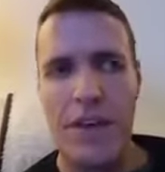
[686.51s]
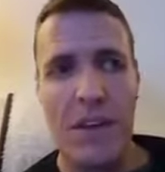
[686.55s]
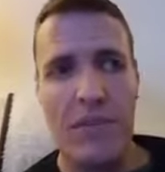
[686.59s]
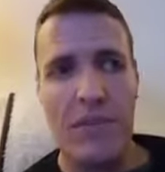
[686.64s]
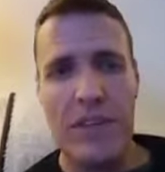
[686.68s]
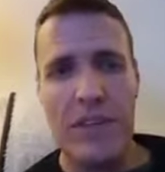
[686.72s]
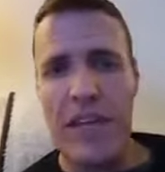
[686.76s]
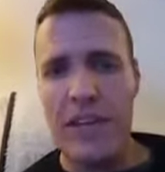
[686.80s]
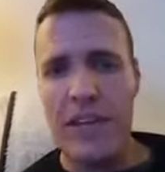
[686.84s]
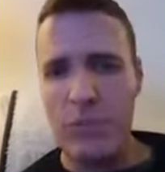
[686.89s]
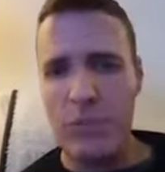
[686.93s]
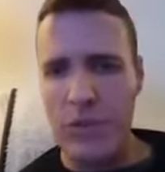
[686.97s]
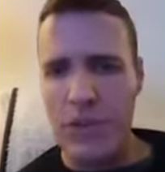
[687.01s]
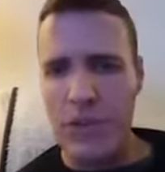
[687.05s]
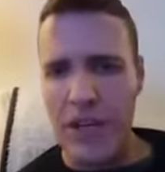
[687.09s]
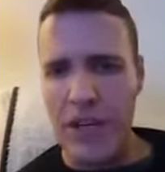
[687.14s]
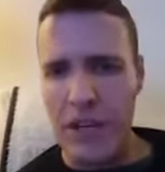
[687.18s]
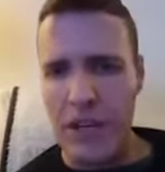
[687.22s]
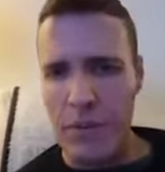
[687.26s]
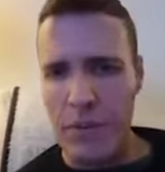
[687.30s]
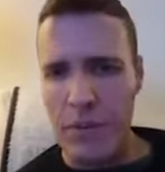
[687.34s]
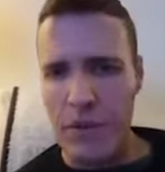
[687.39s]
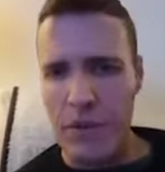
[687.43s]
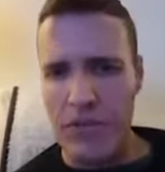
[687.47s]
You have to guess what the
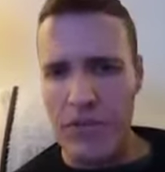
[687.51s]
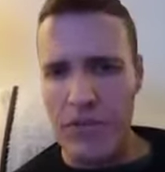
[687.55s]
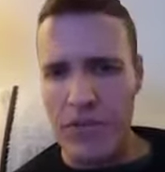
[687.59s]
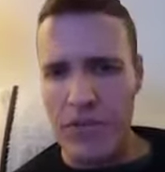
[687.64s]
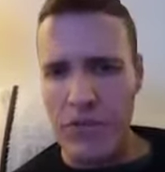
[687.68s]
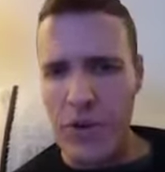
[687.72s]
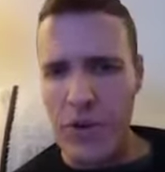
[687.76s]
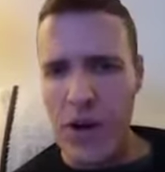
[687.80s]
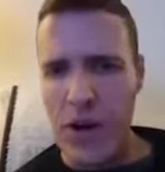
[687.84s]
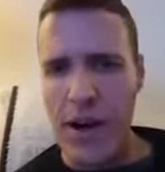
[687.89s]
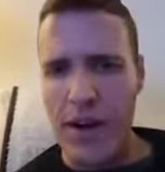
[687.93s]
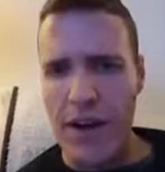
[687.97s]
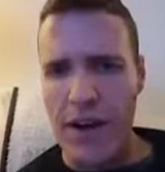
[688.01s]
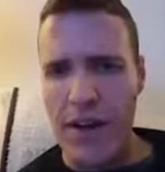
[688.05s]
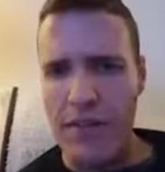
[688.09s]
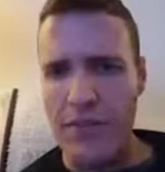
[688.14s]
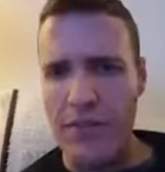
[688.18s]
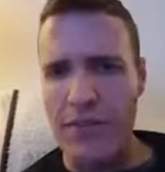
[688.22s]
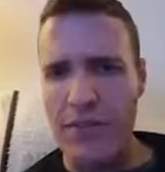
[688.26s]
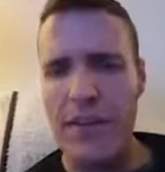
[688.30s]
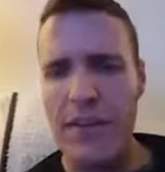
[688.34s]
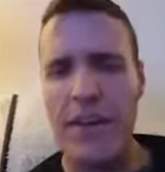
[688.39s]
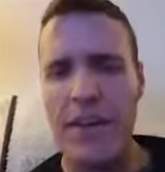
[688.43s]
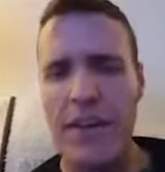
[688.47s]
other person
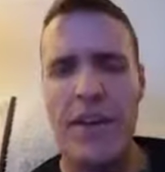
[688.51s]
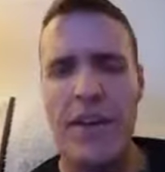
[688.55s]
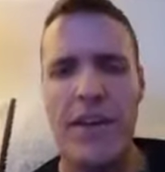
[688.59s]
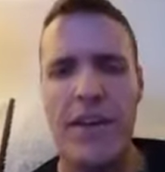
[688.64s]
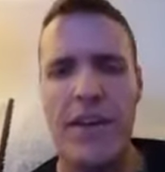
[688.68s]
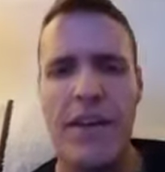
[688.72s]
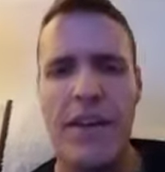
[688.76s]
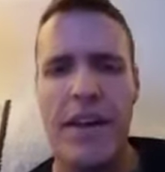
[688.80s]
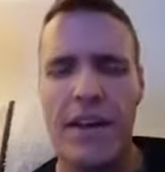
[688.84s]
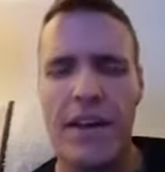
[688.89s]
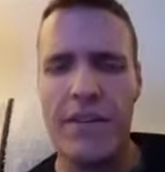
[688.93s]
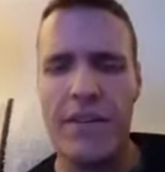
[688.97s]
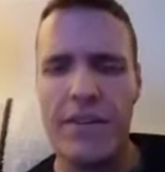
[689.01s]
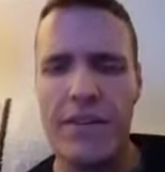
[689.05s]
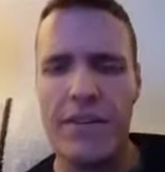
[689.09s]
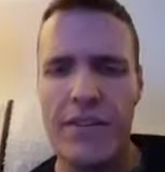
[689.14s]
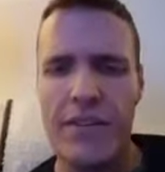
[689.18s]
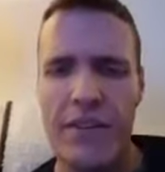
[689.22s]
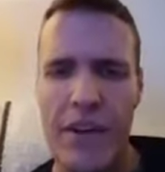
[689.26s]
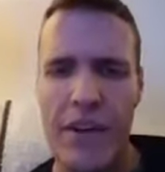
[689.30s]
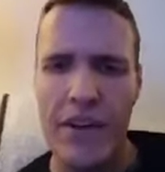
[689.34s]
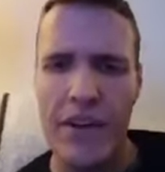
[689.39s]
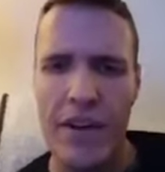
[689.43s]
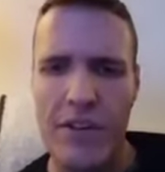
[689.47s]
draws, and
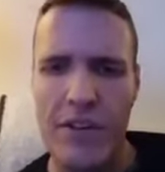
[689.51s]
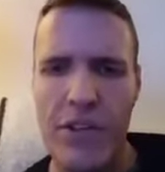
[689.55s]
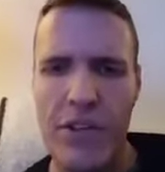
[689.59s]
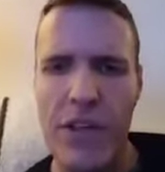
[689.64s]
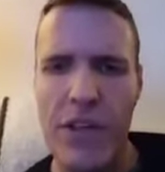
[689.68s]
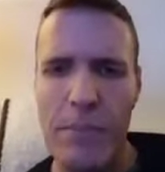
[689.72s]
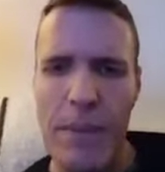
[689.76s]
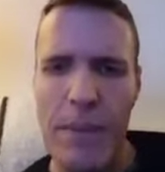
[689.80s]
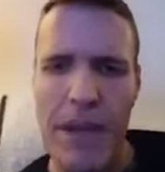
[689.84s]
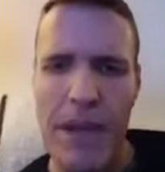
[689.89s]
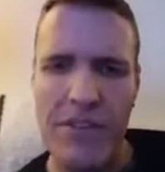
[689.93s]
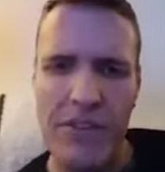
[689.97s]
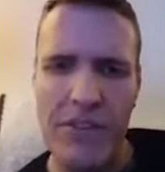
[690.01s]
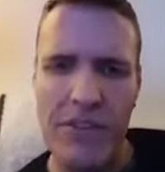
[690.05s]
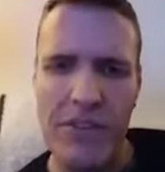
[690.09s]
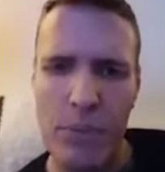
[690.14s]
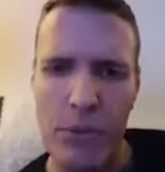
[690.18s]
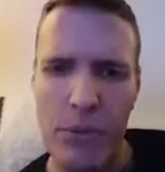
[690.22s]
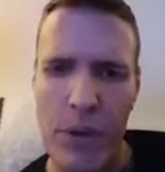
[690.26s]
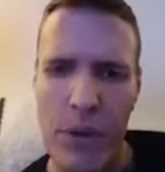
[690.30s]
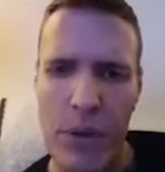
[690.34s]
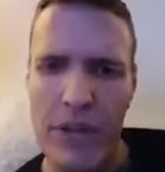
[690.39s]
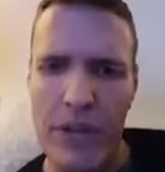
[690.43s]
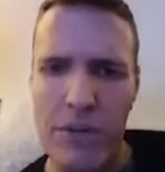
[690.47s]
you get matched
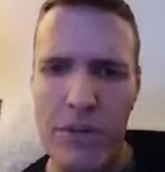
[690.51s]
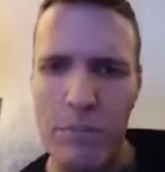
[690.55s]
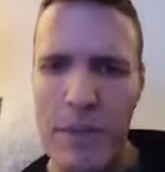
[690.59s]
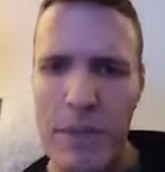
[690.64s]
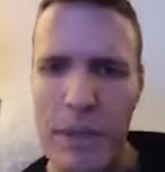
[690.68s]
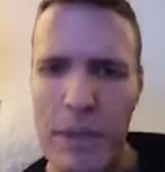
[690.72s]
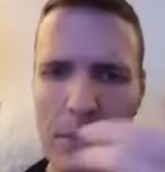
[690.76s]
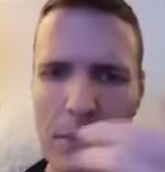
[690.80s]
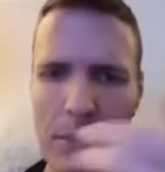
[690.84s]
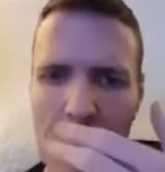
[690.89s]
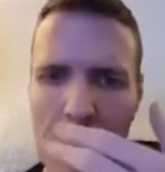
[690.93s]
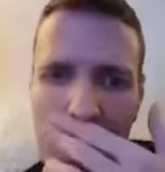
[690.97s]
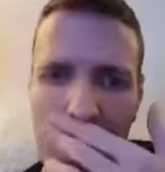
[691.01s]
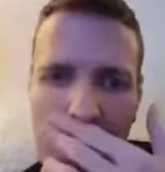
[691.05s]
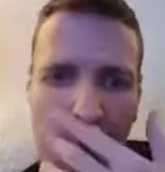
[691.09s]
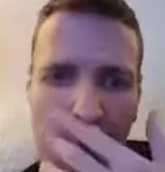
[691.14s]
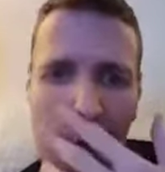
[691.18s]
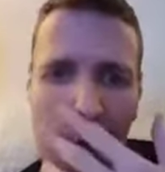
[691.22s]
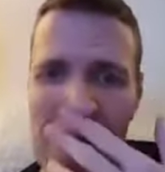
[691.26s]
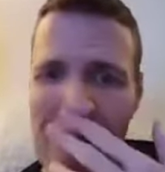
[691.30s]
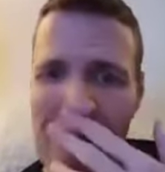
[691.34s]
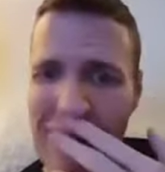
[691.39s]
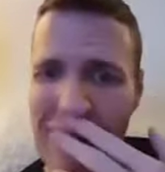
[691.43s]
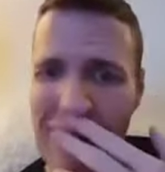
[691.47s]
up with random people
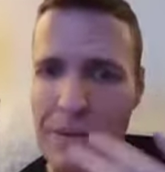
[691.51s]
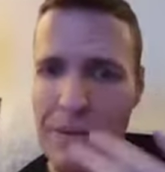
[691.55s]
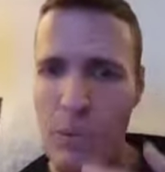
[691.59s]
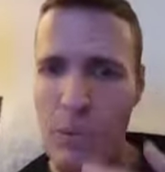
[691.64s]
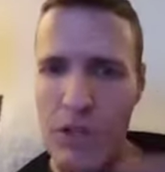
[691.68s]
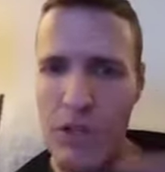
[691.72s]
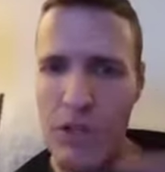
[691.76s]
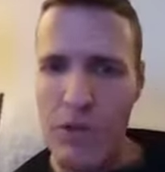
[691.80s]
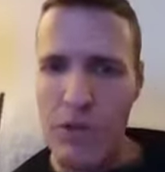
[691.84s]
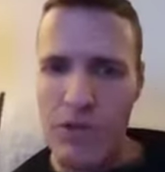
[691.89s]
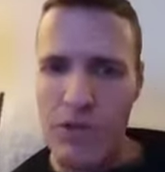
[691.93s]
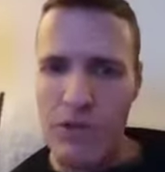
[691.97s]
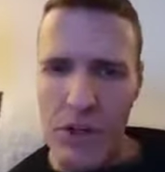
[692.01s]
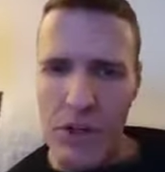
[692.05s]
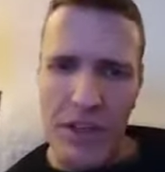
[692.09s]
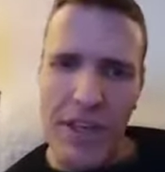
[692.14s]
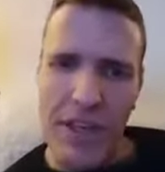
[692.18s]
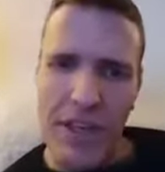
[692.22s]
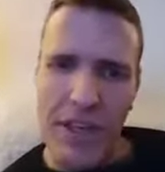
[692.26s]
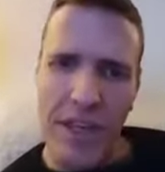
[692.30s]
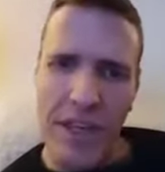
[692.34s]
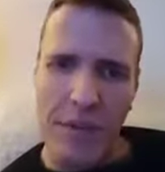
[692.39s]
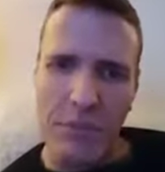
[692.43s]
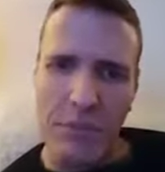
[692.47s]
online when you start
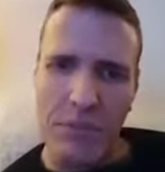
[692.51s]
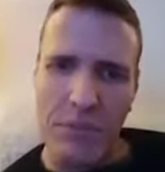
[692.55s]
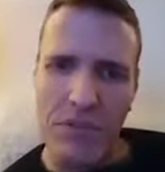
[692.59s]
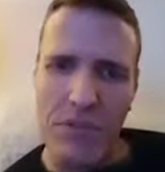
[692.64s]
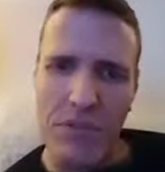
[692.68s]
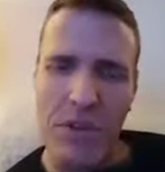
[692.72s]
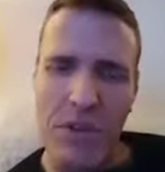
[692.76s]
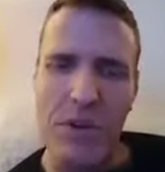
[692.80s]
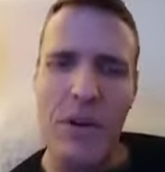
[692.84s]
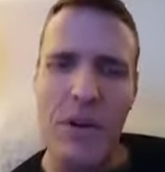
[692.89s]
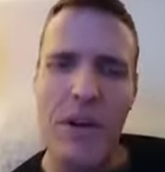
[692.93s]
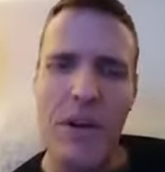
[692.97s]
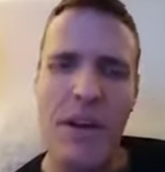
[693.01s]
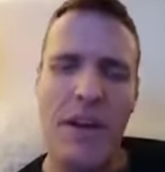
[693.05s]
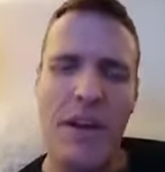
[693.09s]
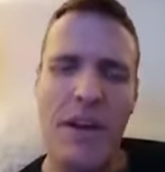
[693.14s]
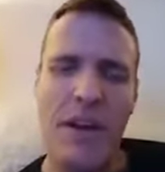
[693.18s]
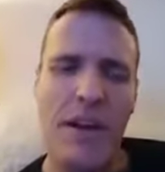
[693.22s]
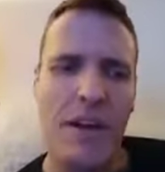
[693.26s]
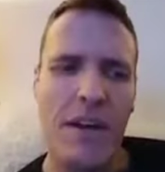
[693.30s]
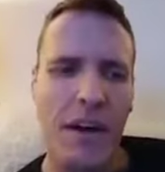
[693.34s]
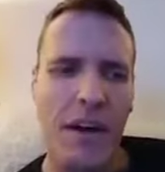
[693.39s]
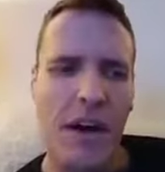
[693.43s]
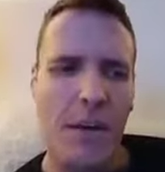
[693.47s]
a game. So
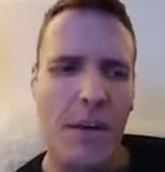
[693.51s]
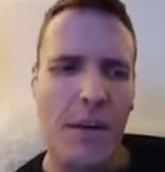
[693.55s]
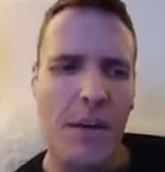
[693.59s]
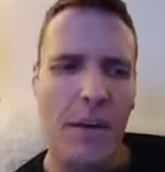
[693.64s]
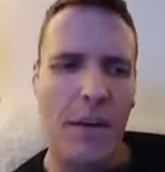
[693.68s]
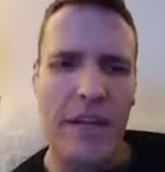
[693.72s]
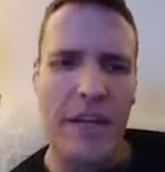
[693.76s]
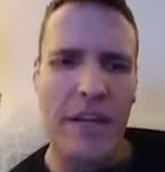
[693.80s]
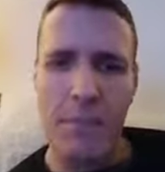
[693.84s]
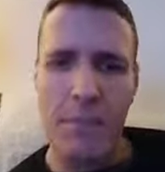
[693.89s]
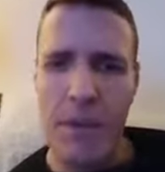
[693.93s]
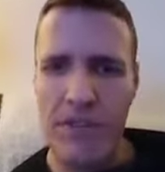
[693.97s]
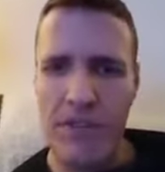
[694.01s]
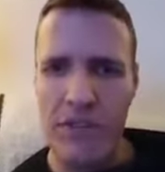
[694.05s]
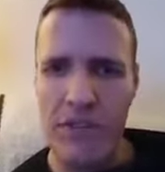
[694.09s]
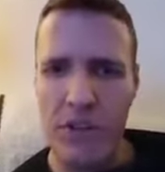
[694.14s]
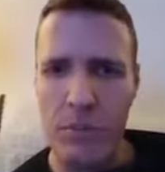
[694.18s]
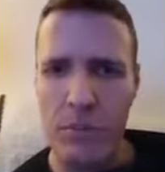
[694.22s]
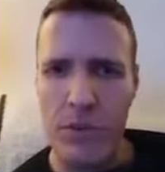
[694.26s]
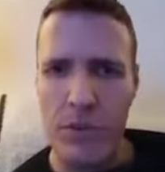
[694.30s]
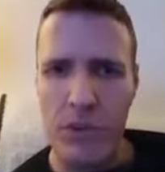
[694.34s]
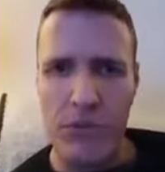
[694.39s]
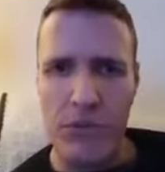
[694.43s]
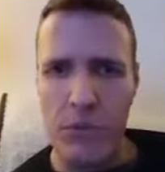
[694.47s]
I got matched
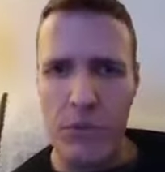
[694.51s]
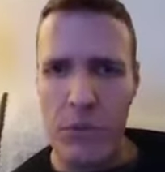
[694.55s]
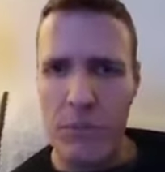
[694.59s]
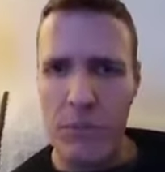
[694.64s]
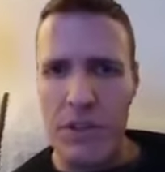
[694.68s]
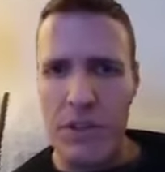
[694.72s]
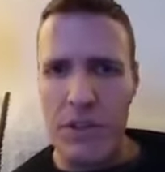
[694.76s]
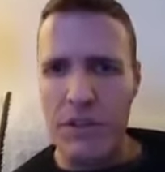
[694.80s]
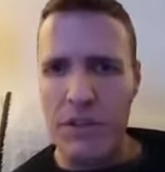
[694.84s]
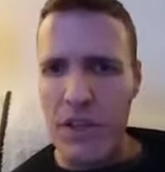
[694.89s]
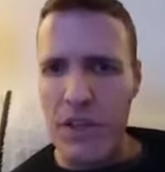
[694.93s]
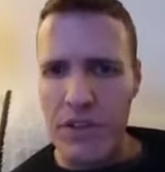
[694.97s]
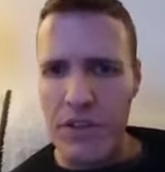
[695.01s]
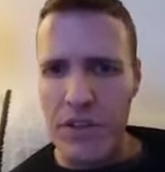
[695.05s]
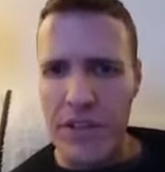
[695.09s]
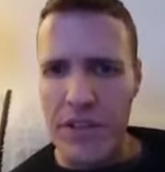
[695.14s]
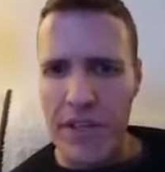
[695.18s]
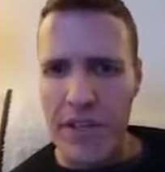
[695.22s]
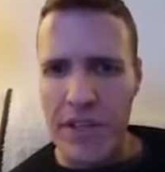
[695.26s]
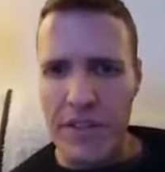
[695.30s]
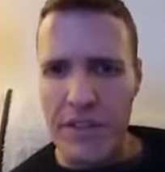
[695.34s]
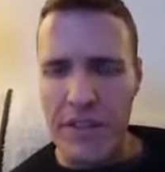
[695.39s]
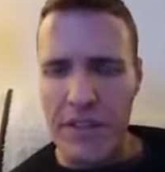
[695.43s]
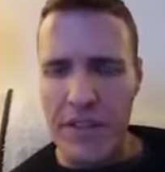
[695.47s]
up with this woman in
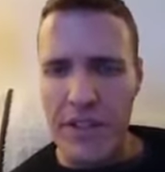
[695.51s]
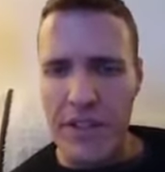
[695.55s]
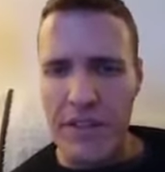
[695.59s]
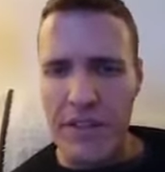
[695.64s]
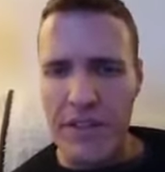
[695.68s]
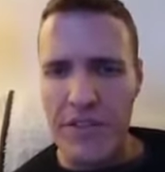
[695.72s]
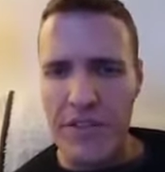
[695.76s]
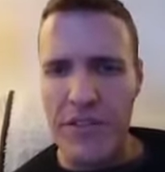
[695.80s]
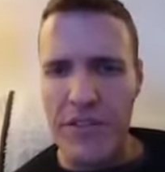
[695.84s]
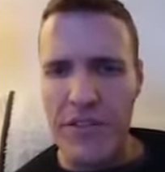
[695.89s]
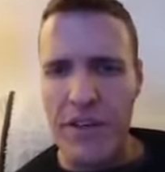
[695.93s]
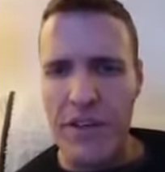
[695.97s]
London, England.